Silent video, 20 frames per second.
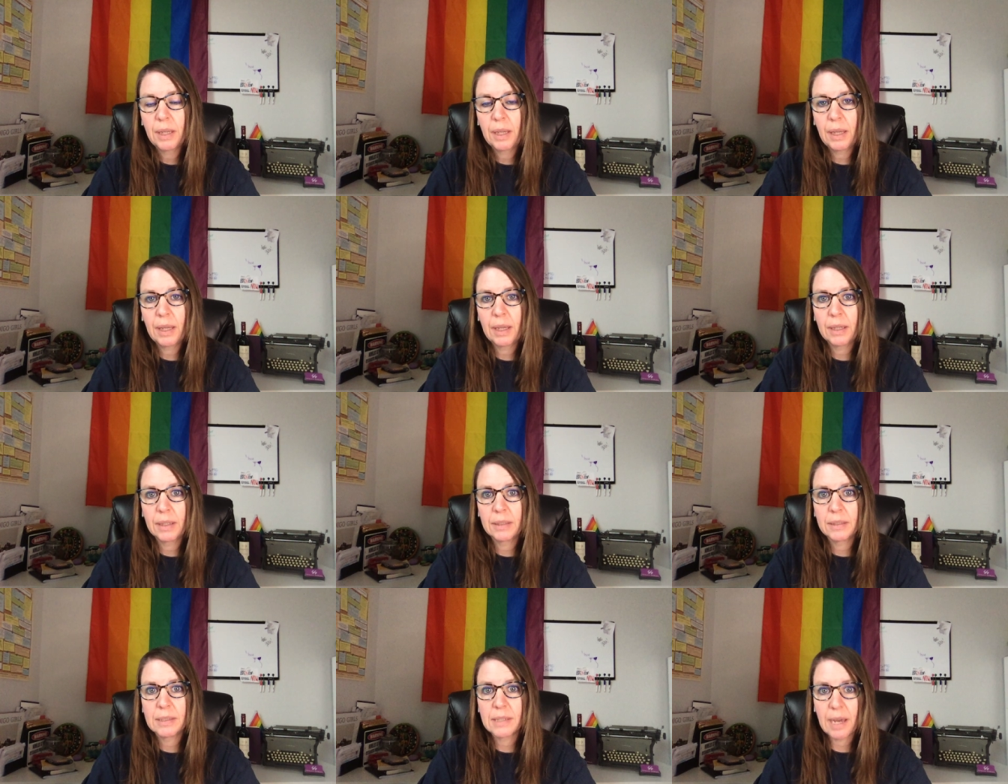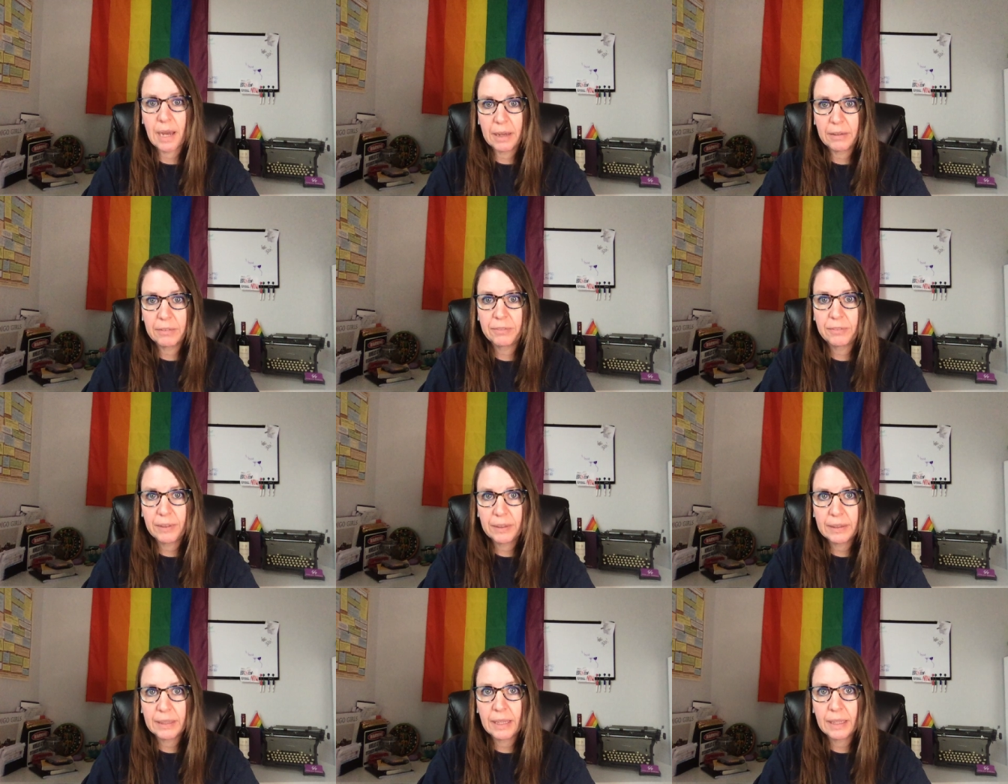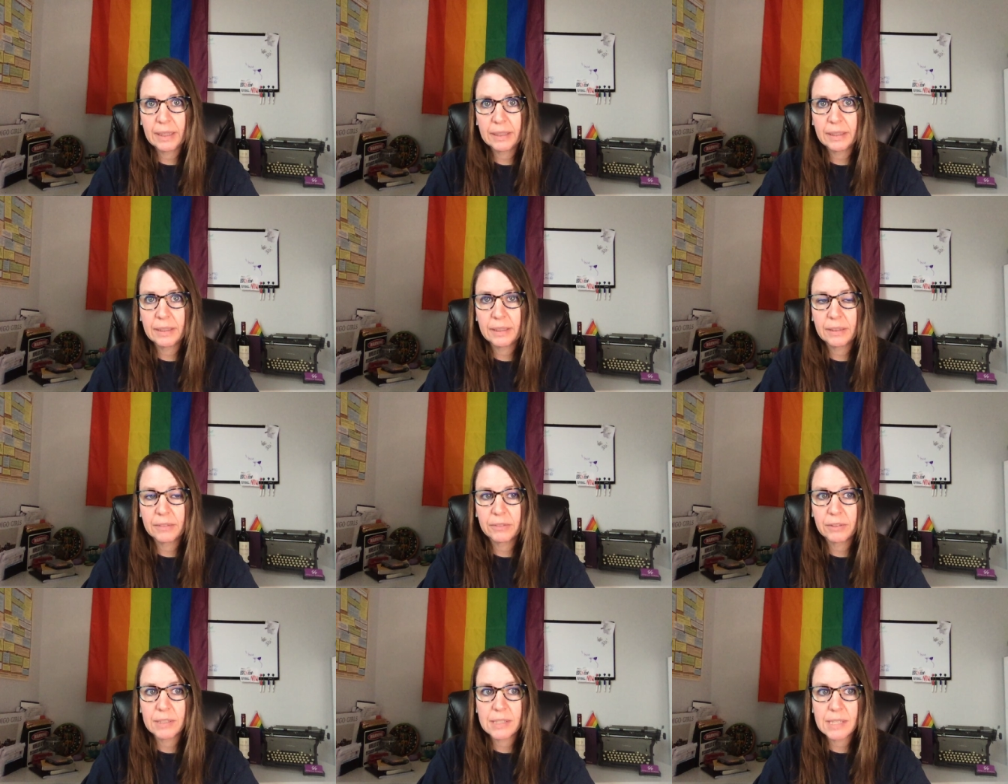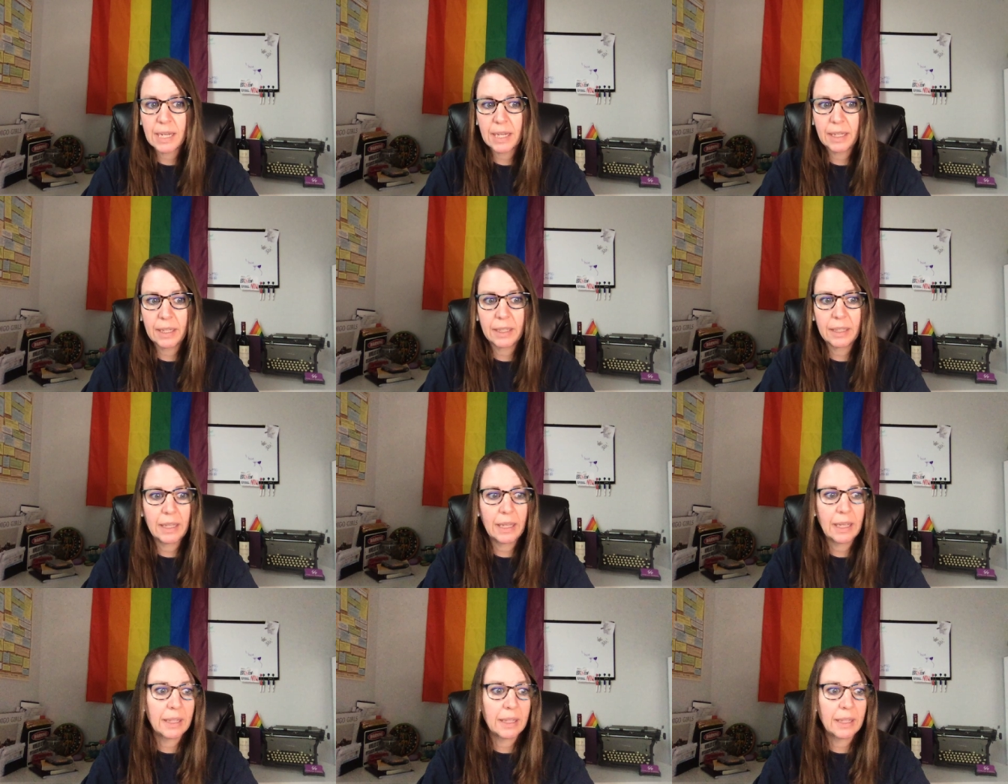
And I fit that in every day.